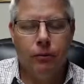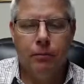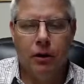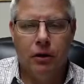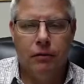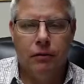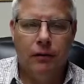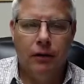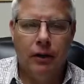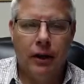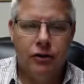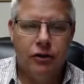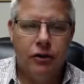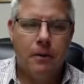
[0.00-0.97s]
book of
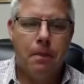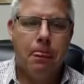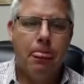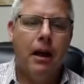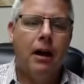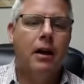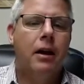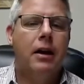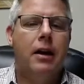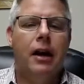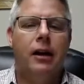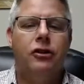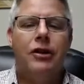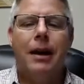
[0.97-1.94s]
Revelation?
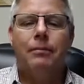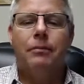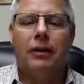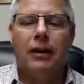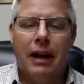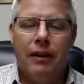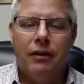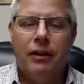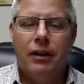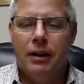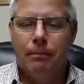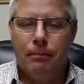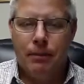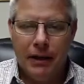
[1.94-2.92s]
In chapter 11,
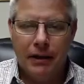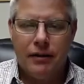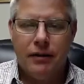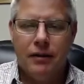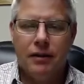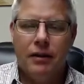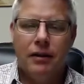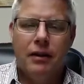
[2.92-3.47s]
the beast